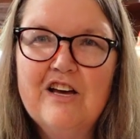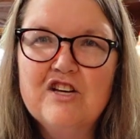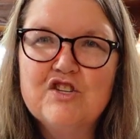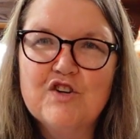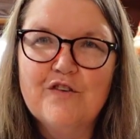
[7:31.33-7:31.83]

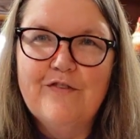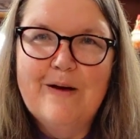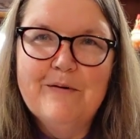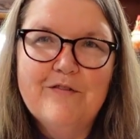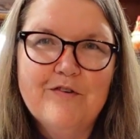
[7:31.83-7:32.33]
shirt
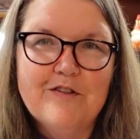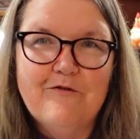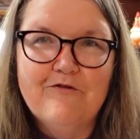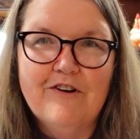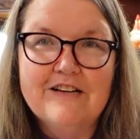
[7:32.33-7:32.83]
fabric for the
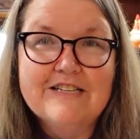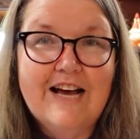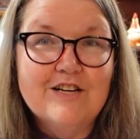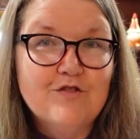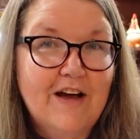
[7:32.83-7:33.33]
front,
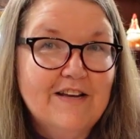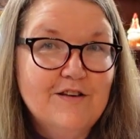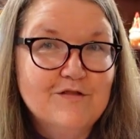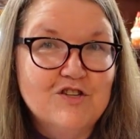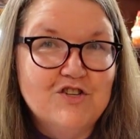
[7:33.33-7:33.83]
I try to
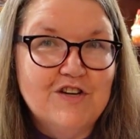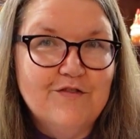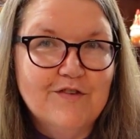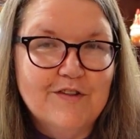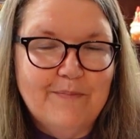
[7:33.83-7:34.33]
use a sheet
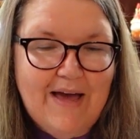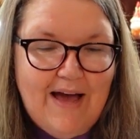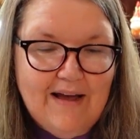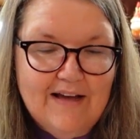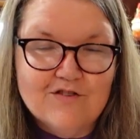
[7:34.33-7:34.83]
for the
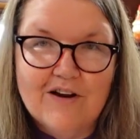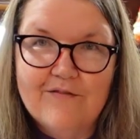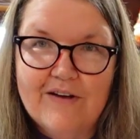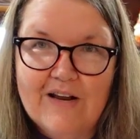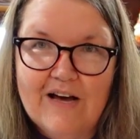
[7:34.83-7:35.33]
back. I try to
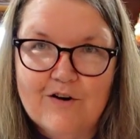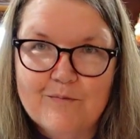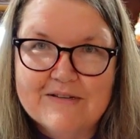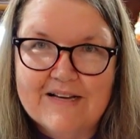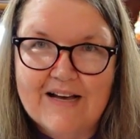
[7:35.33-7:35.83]
find a
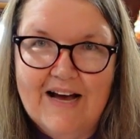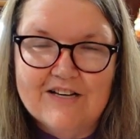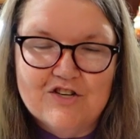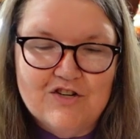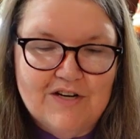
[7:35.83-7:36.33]
100%
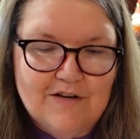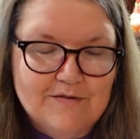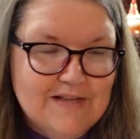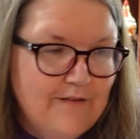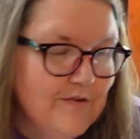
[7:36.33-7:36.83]
cotton sheet and
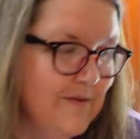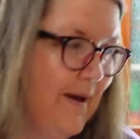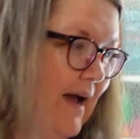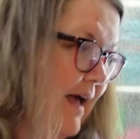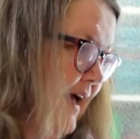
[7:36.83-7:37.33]
use that for the
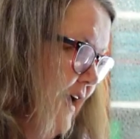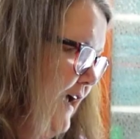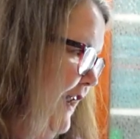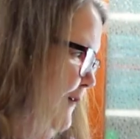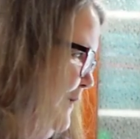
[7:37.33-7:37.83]
back.
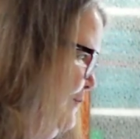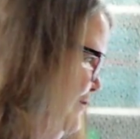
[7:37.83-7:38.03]
And I've been